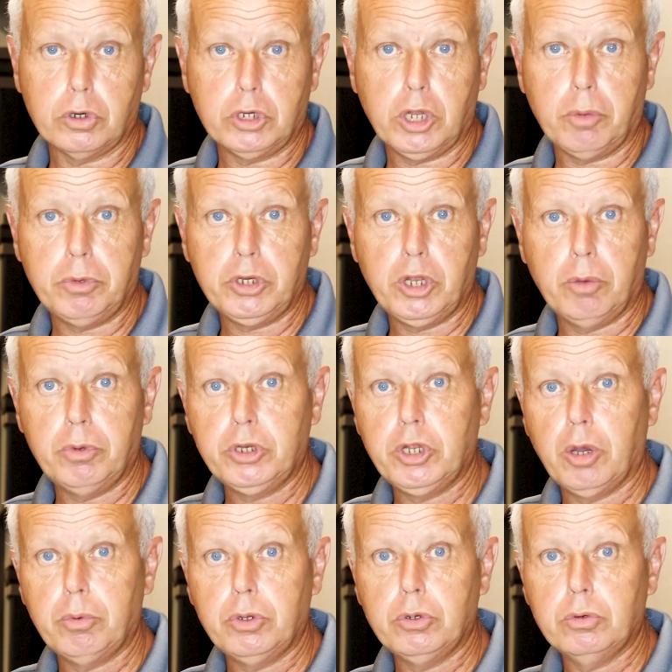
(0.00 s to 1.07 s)

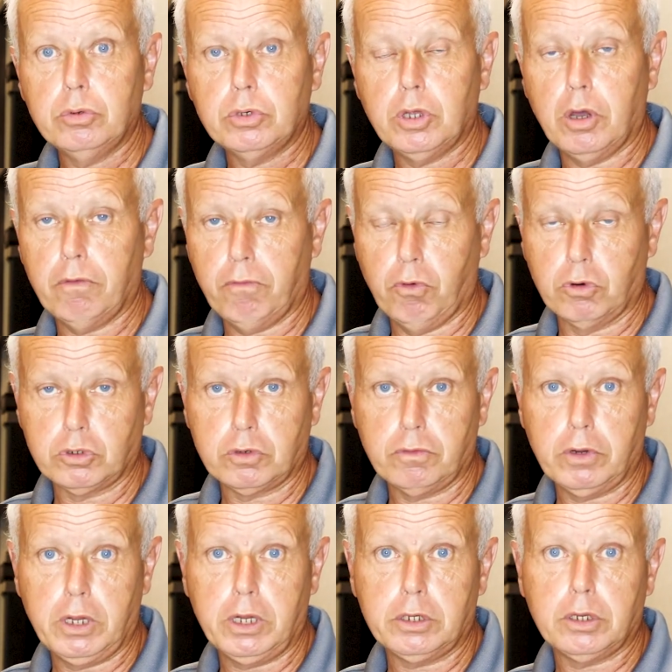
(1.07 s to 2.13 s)

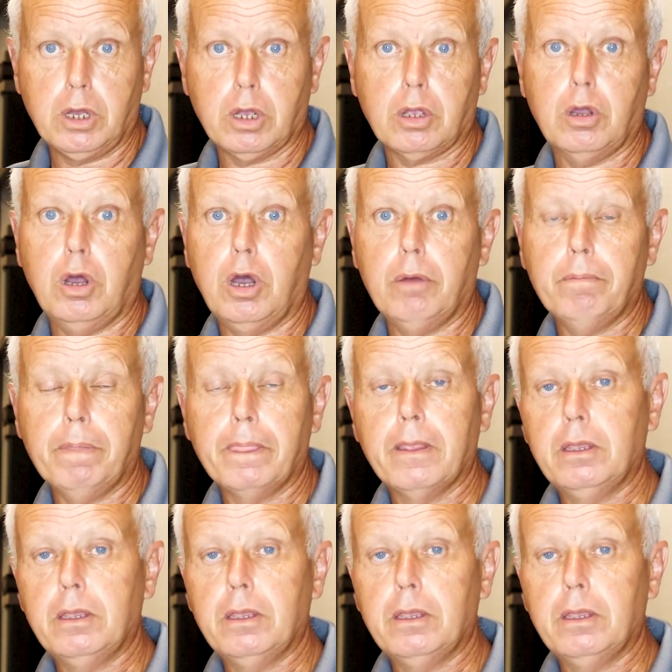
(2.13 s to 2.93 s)
www.forestriverinc.com,